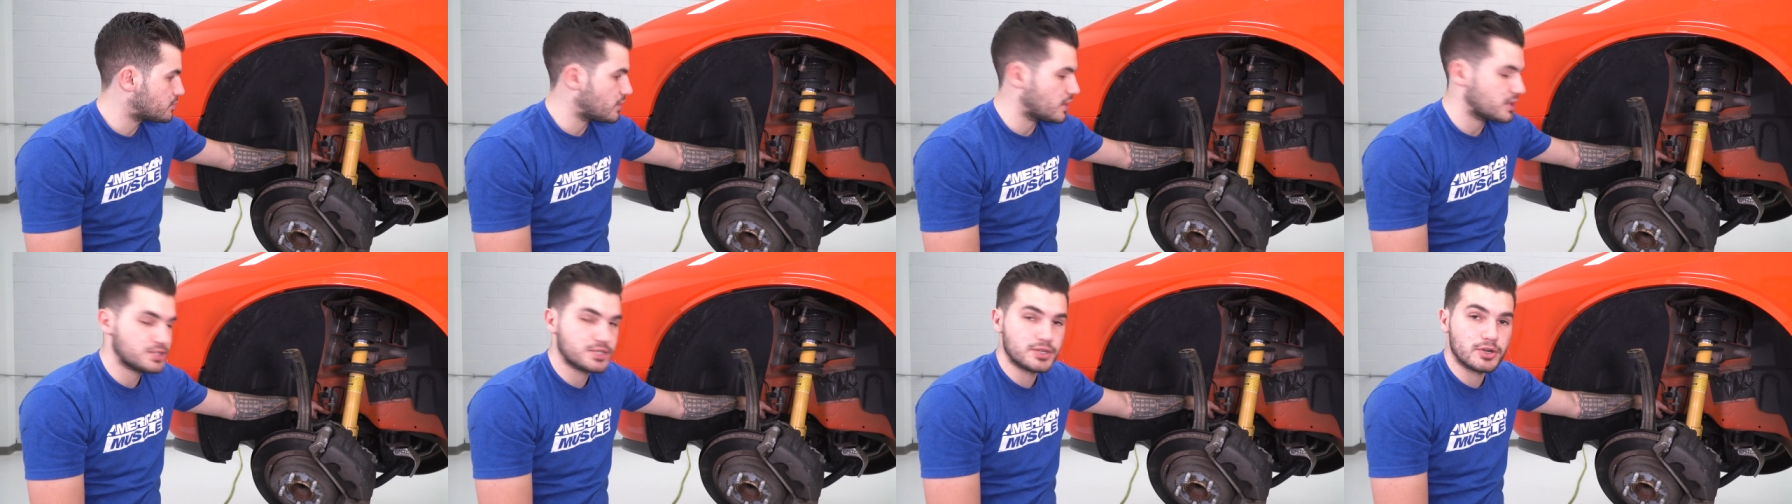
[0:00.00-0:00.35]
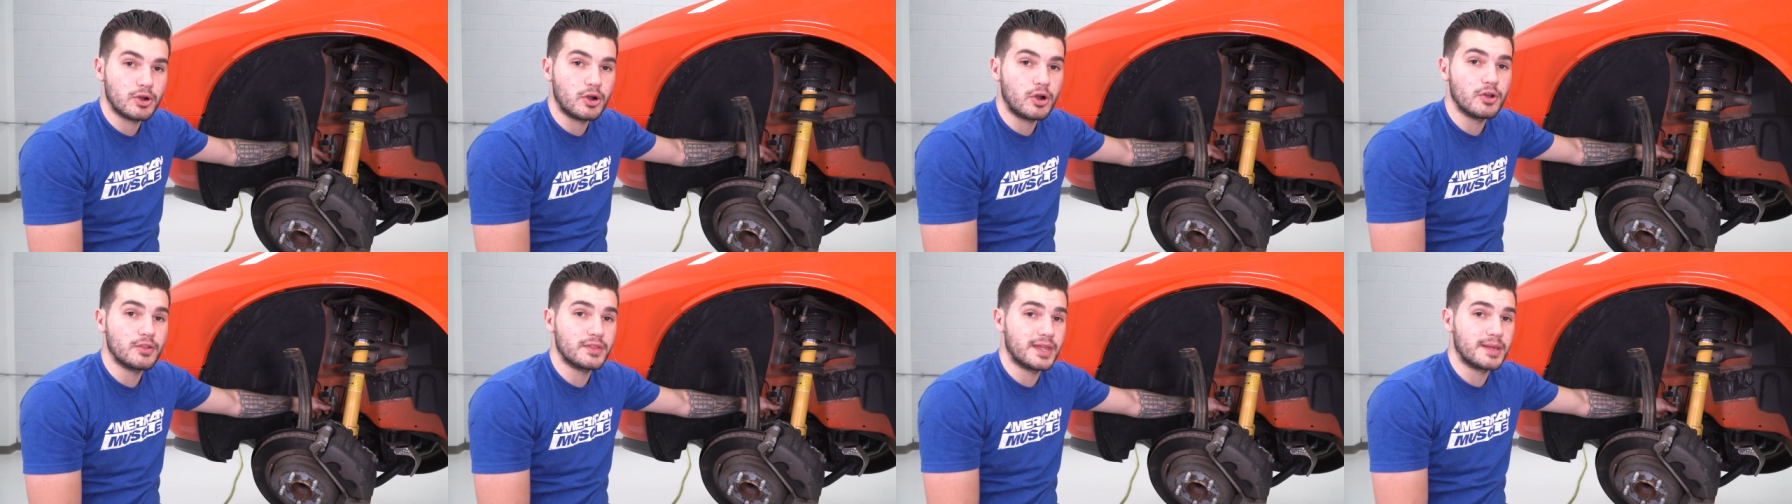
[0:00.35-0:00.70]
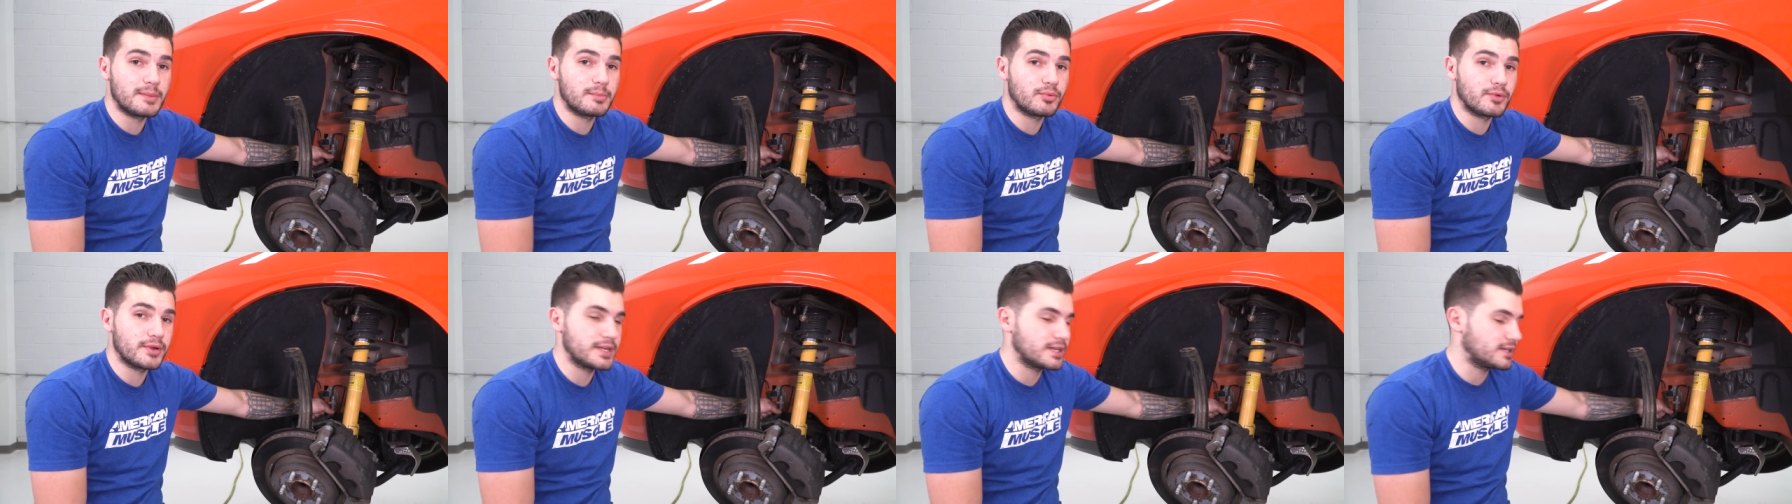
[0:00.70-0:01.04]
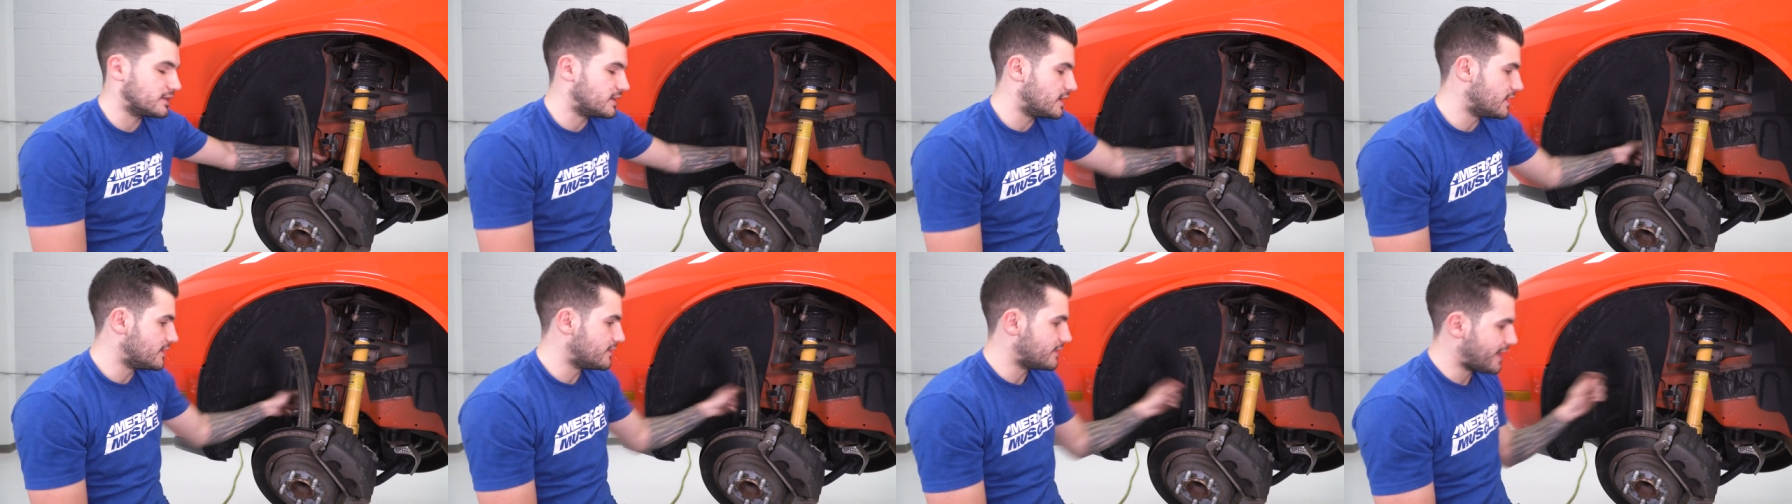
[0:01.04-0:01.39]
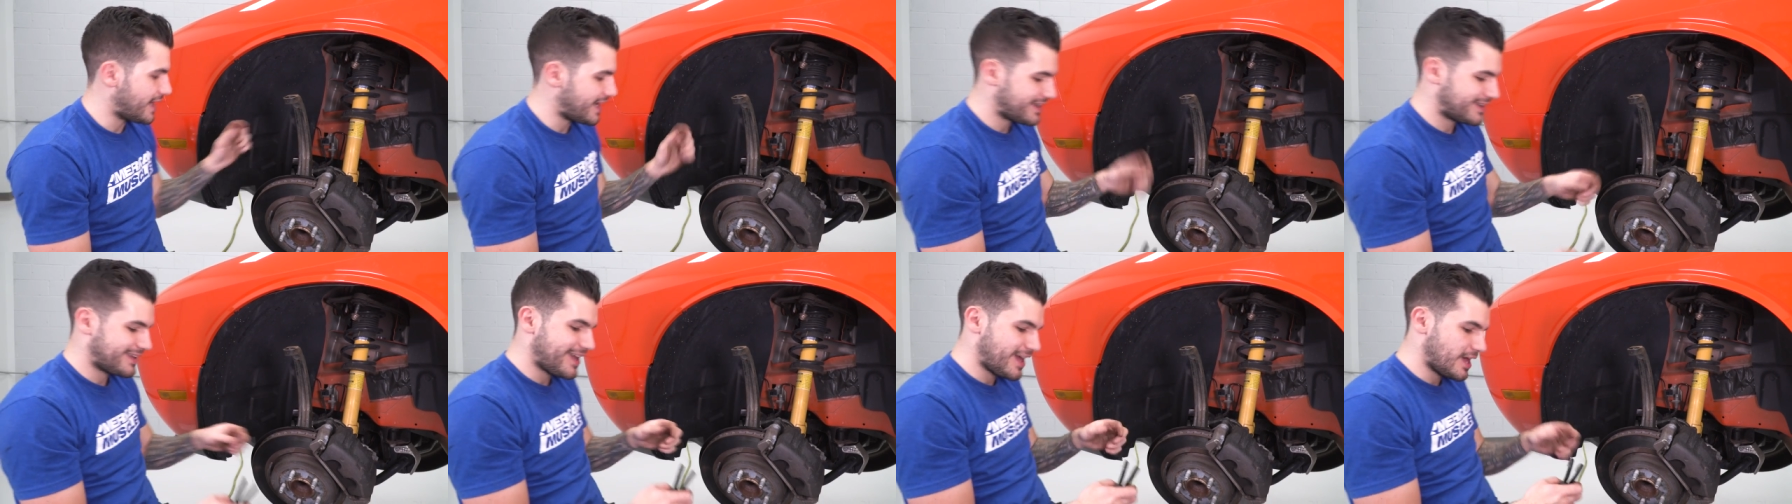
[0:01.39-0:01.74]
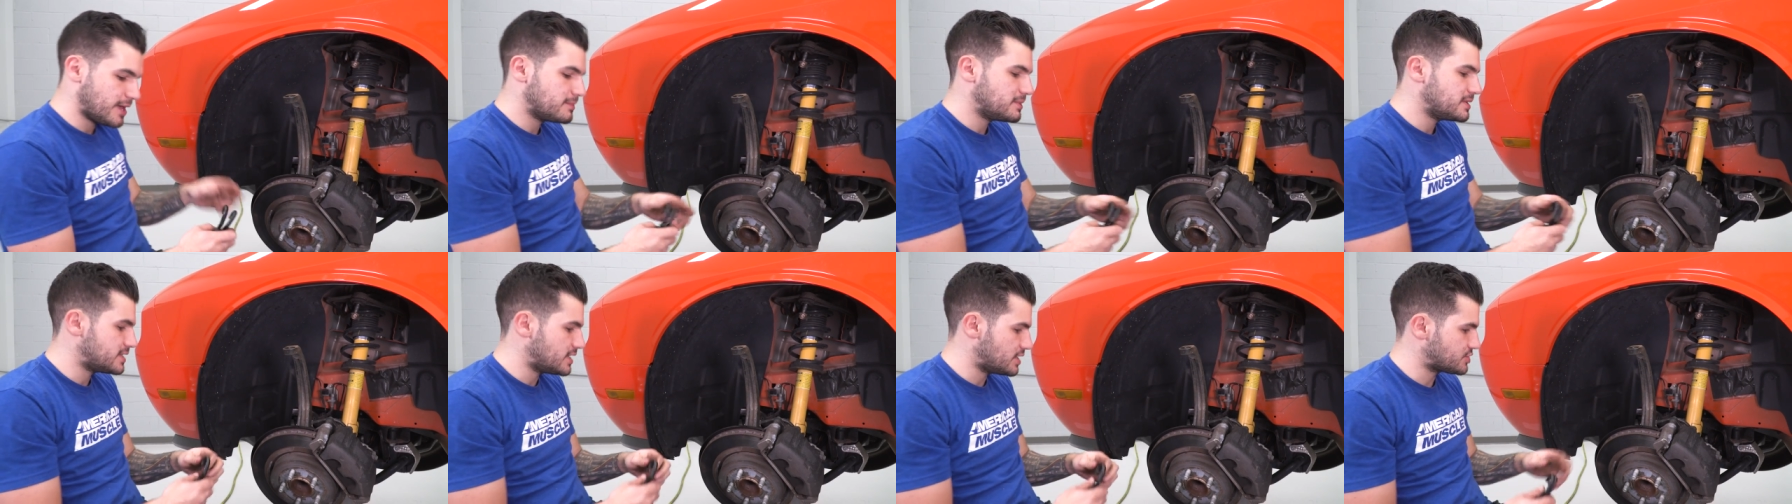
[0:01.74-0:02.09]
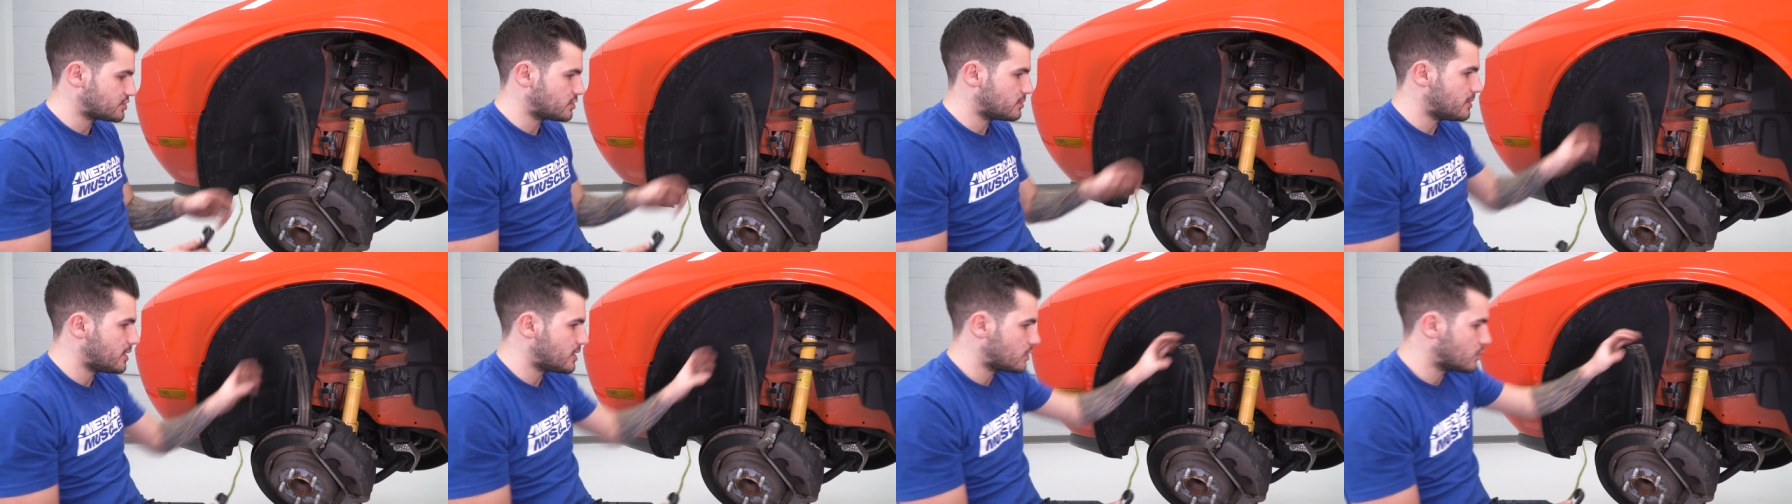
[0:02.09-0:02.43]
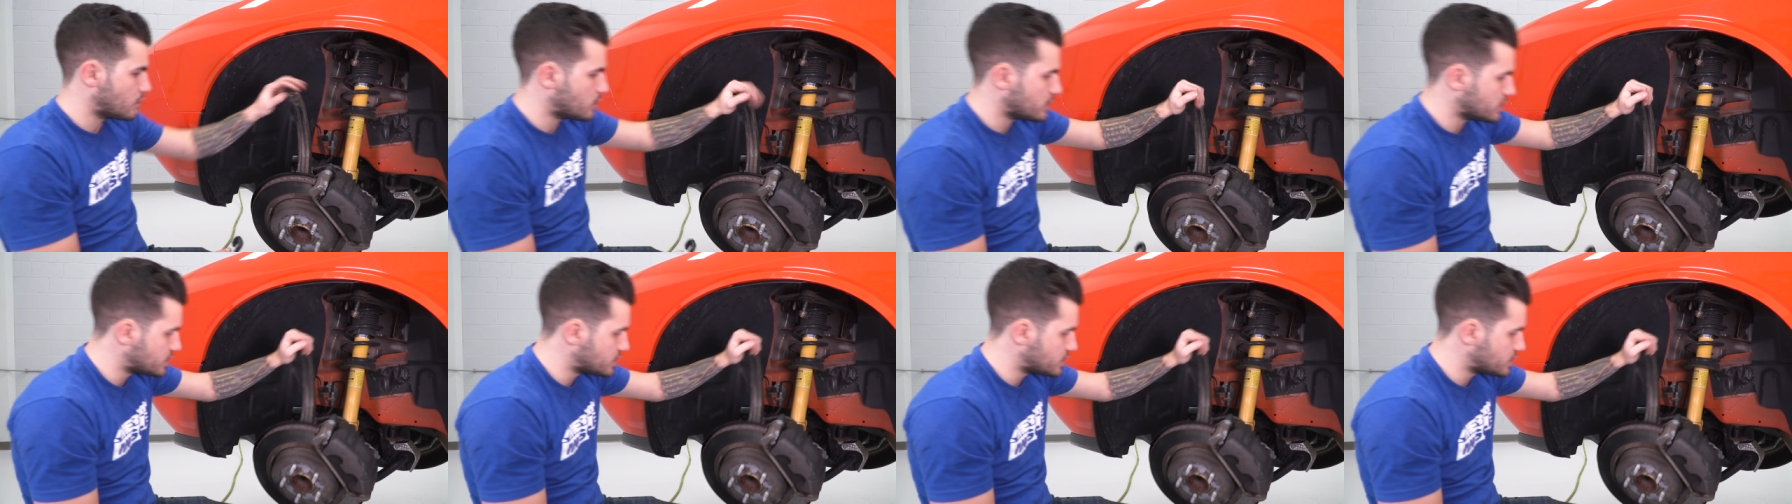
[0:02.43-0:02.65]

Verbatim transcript: pressure on that brake line. That can be detrimental.